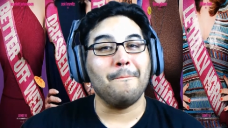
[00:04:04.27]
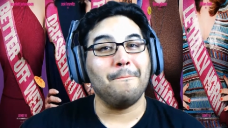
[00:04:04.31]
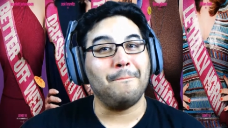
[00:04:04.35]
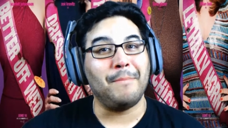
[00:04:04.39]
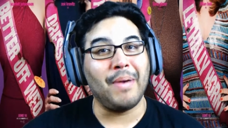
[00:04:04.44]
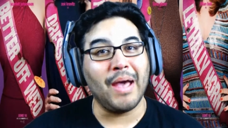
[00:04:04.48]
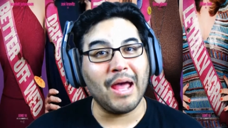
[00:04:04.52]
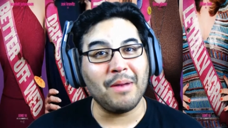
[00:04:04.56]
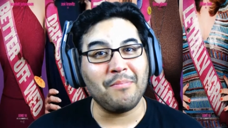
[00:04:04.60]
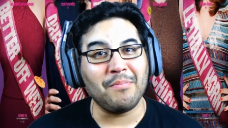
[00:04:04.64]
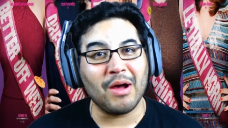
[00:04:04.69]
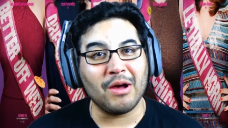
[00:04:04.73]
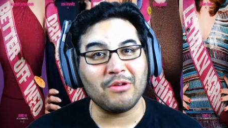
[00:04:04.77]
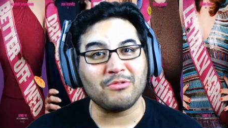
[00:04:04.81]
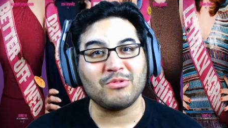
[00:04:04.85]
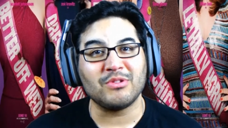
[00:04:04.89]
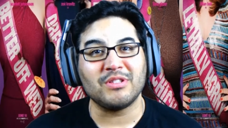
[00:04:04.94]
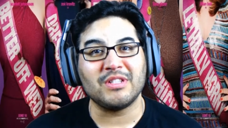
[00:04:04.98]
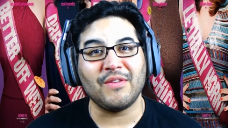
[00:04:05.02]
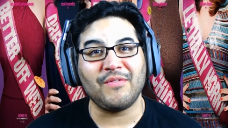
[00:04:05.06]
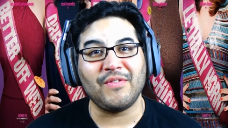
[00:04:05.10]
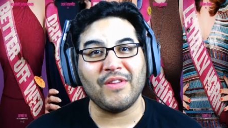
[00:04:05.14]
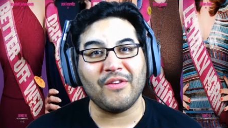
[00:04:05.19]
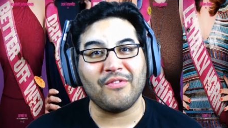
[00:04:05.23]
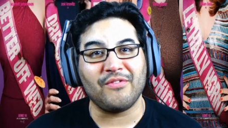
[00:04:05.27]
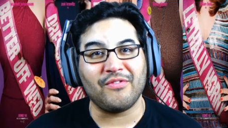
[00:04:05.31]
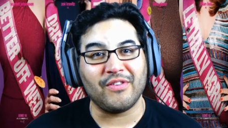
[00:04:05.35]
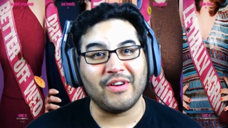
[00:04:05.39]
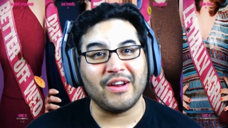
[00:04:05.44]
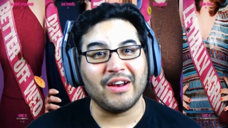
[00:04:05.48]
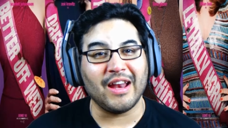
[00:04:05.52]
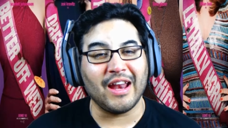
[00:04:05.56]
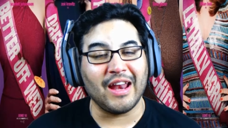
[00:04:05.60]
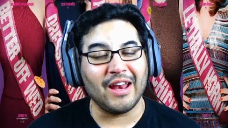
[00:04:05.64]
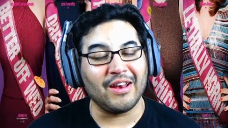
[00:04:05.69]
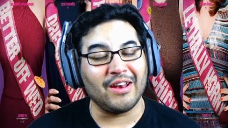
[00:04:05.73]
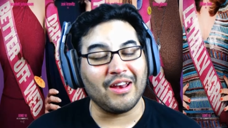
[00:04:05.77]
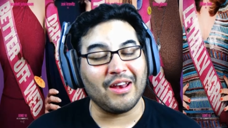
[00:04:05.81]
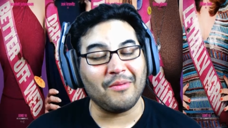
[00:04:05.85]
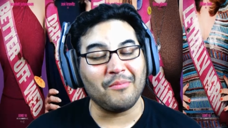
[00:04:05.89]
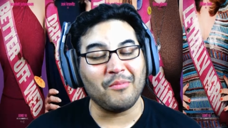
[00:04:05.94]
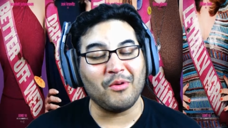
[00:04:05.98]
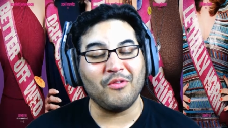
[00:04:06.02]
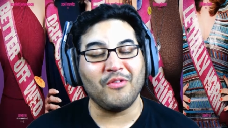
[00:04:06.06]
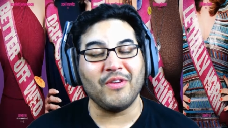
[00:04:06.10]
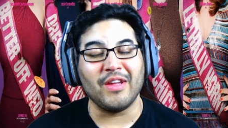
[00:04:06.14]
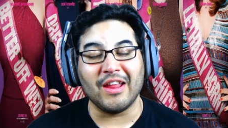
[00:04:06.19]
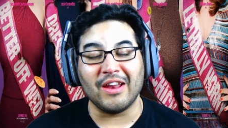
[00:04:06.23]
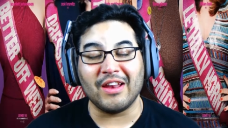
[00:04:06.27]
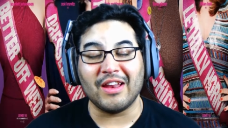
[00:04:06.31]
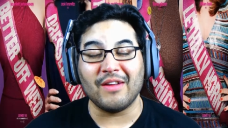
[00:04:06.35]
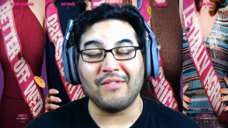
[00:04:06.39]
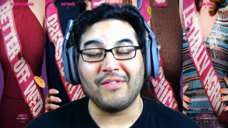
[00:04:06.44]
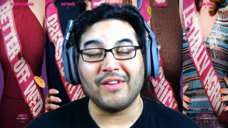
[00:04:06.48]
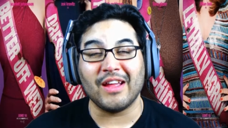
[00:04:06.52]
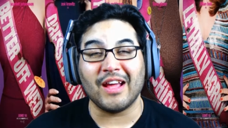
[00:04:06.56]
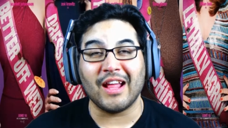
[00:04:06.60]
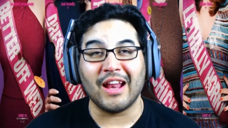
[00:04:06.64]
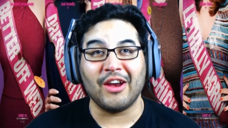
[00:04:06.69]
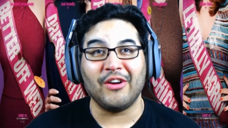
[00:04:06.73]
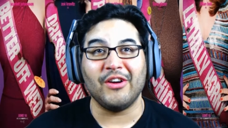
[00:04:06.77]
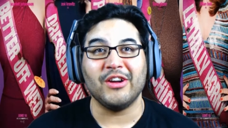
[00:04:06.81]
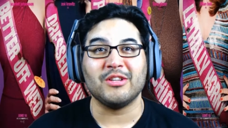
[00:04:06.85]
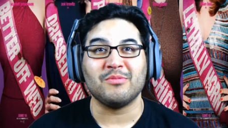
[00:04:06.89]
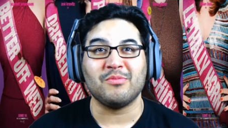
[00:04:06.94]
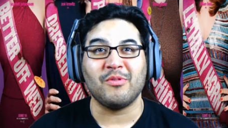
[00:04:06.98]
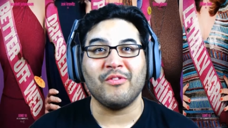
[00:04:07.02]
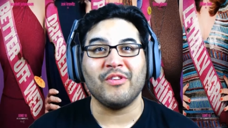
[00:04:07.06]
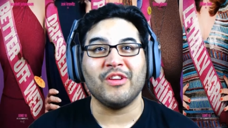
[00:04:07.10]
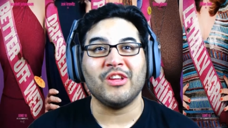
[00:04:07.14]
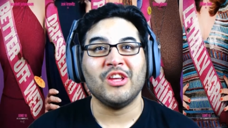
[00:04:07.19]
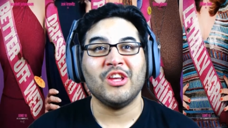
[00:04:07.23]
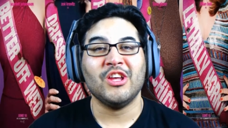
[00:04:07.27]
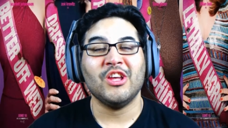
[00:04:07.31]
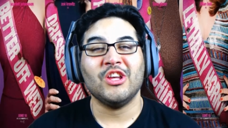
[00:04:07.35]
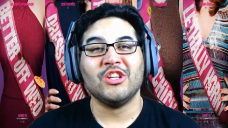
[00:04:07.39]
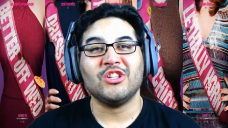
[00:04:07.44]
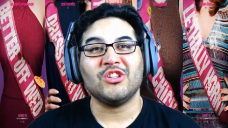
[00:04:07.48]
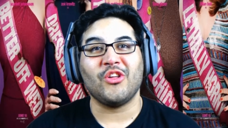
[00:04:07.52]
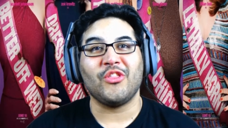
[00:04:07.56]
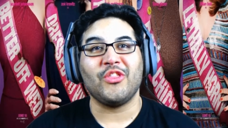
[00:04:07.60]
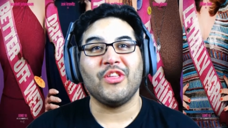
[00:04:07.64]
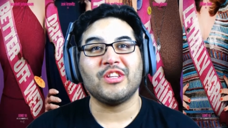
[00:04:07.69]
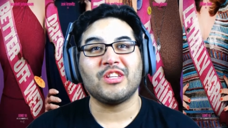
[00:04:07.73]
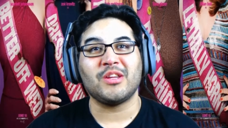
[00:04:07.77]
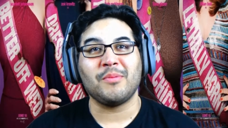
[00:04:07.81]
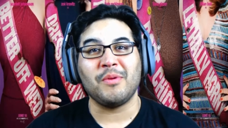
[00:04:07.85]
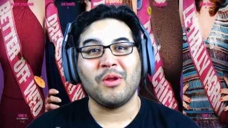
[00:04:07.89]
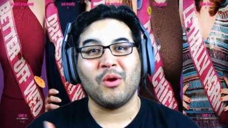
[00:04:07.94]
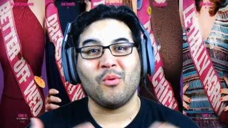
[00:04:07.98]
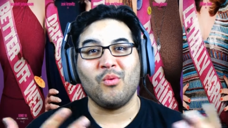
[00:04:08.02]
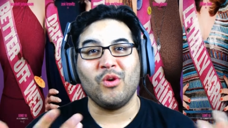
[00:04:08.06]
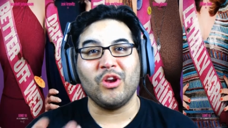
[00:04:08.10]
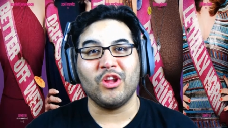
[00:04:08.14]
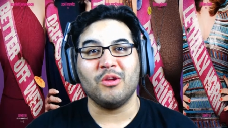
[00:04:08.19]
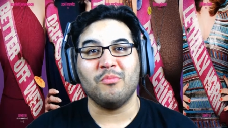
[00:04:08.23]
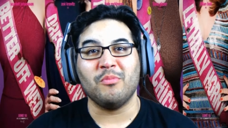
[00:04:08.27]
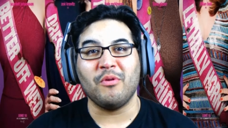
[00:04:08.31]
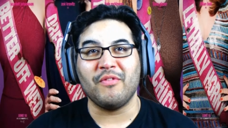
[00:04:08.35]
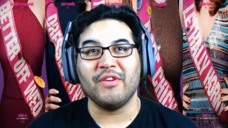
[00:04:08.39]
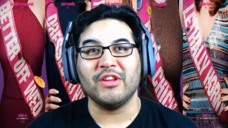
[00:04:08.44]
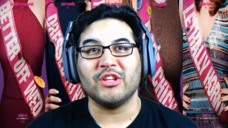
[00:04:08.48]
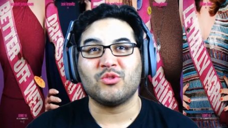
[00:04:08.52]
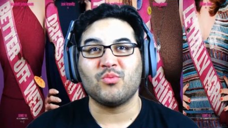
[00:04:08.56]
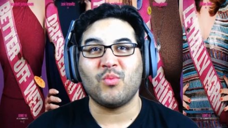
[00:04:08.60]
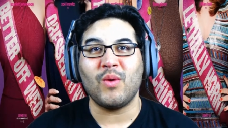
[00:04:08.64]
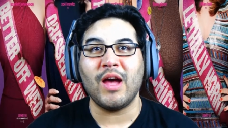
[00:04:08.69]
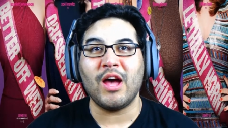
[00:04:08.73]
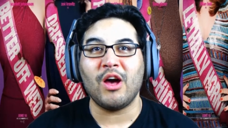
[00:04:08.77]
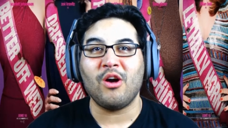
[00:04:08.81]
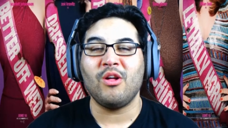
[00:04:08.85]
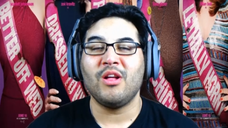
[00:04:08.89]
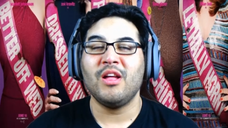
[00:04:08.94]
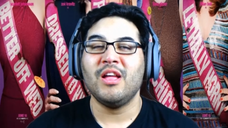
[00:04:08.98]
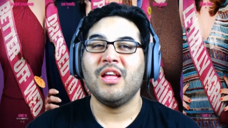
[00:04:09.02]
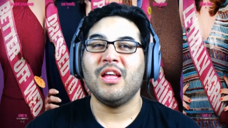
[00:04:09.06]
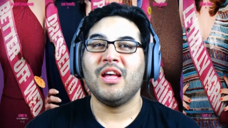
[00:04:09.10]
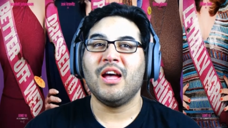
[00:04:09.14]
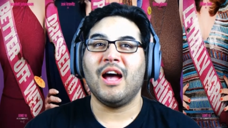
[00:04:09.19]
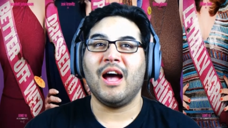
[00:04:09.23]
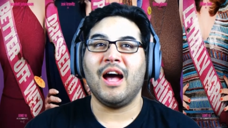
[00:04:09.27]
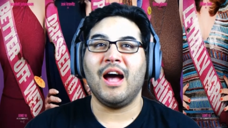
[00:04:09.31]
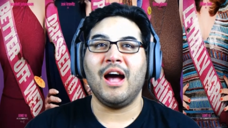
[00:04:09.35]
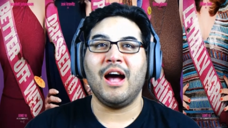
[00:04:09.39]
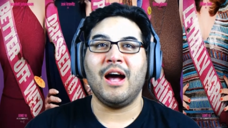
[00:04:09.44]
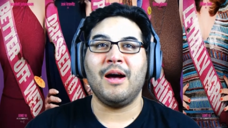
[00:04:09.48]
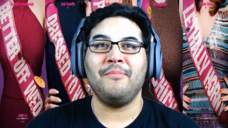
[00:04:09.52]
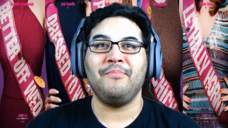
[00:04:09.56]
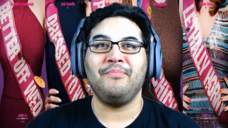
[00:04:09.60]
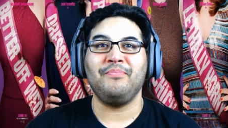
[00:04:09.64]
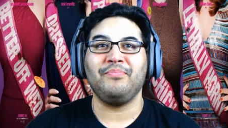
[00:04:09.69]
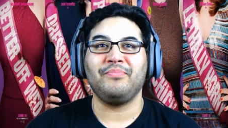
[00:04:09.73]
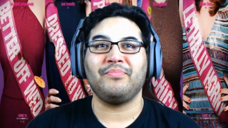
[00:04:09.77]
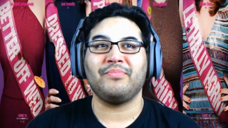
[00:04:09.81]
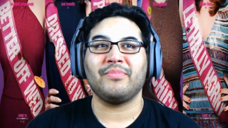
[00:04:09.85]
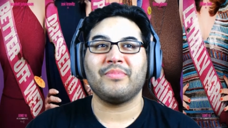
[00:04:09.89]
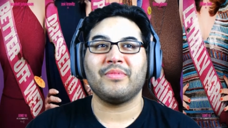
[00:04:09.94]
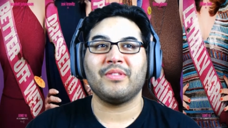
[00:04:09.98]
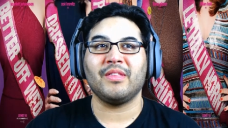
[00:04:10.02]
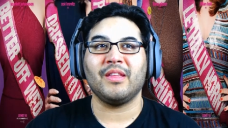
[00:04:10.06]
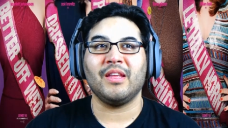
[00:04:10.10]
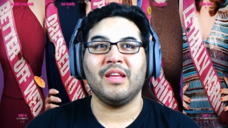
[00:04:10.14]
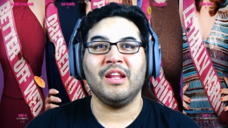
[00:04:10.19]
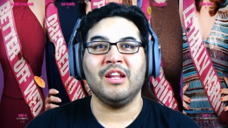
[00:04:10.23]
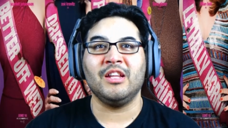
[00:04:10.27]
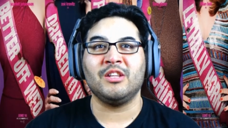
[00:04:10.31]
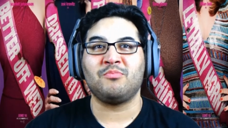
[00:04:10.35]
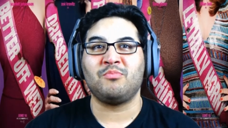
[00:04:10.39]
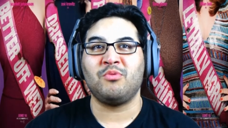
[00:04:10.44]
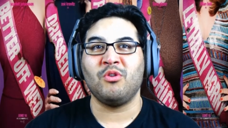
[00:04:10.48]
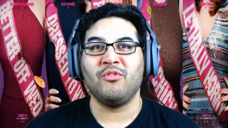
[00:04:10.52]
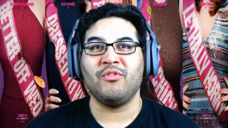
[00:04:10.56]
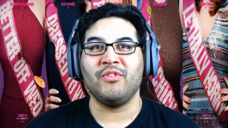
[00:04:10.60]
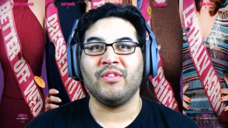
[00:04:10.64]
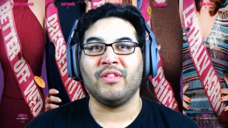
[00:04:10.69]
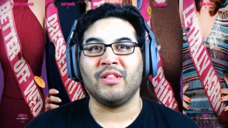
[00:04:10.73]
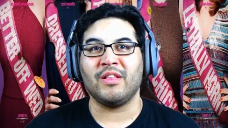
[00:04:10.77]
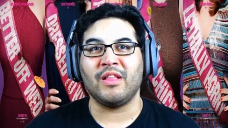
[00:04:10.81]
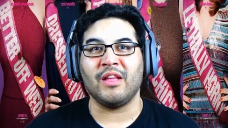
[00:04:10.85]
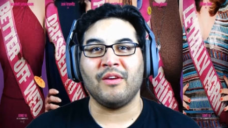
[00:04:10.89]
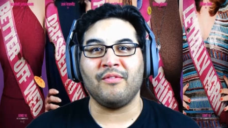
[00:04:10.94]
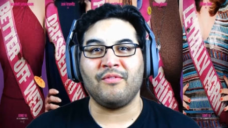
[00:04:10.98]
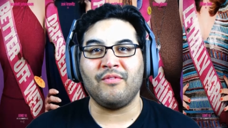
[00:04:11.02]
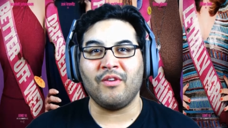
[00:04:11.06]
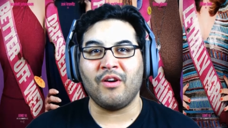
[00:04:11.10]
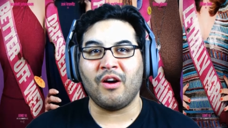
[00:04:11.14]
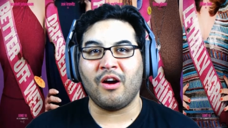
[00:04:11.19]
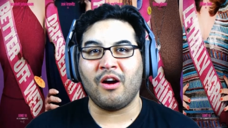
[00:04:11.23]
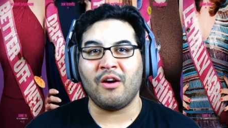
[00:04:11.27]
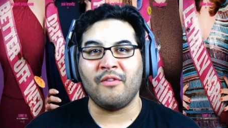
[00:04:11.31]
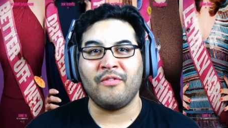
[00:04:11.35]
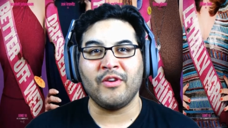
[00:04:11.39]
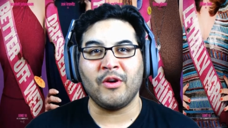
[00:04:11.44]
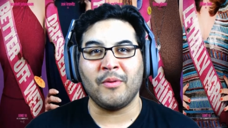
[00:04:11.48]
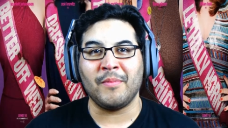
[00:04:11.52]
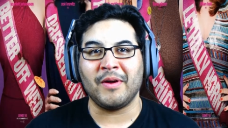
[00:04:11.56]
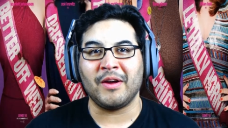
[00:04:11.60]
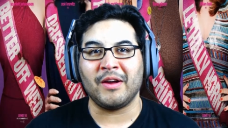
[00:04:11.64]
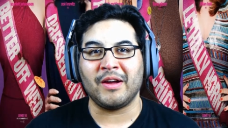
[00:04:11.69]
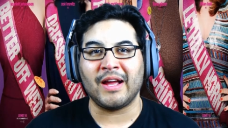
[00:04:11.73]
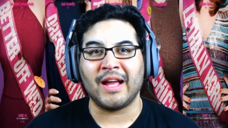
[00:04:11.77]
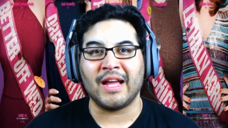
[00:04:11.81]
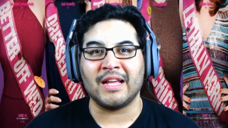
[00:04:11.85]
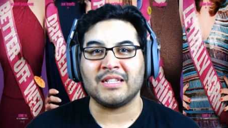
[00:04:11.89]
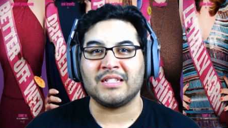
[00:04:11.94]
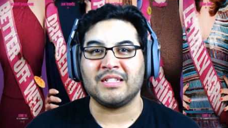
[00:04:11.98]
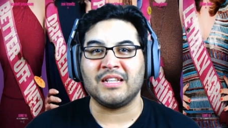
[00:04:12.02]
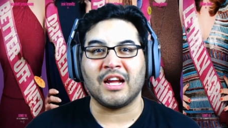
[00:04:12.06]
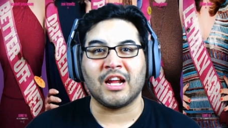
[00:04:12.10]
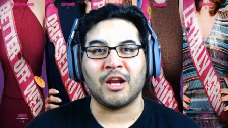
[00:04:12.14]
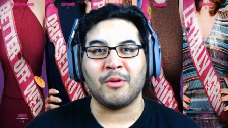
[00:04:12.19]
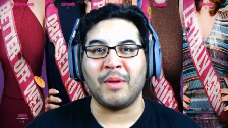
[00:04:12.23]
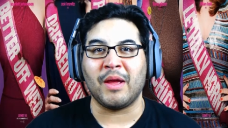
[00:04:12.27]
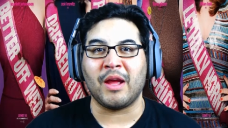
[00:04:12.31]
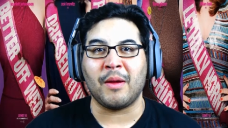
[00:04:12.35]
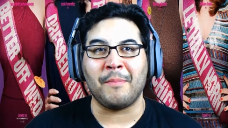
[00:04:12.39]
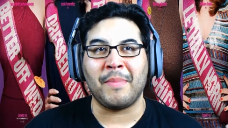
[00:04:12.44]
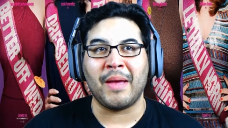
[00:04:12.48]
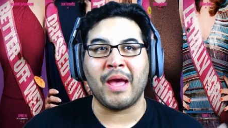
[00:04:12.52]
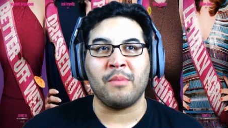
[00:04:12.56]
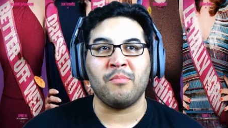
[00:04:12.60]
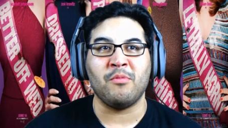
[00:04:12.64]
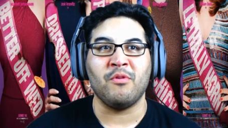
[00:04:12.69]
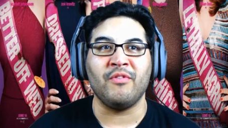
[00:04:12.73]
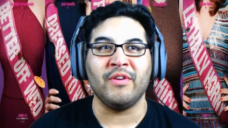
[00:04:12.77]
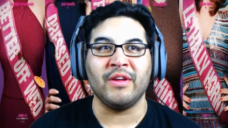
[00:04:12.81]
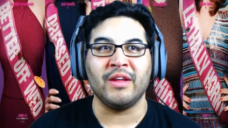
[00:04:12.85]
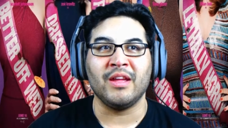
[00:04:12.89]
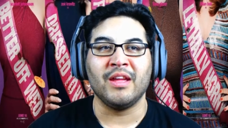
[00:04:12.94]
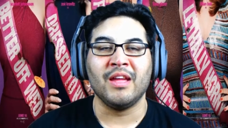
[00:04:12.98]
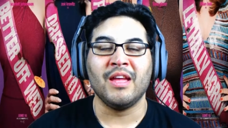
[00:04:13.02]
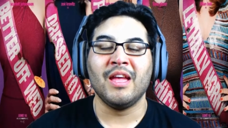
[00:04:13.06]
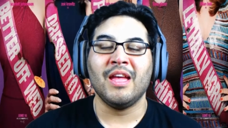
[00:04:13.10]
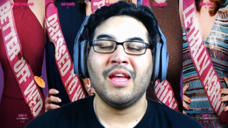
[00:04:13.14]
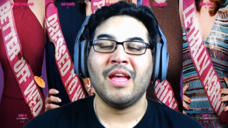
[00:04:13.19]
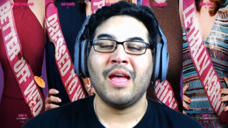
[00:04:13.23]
Bad Moms was definitely a fun movie, definitely a hilarious movie. So this could be a really good movie as well. Um, and it's proven all film cast is not going to make a bad movie.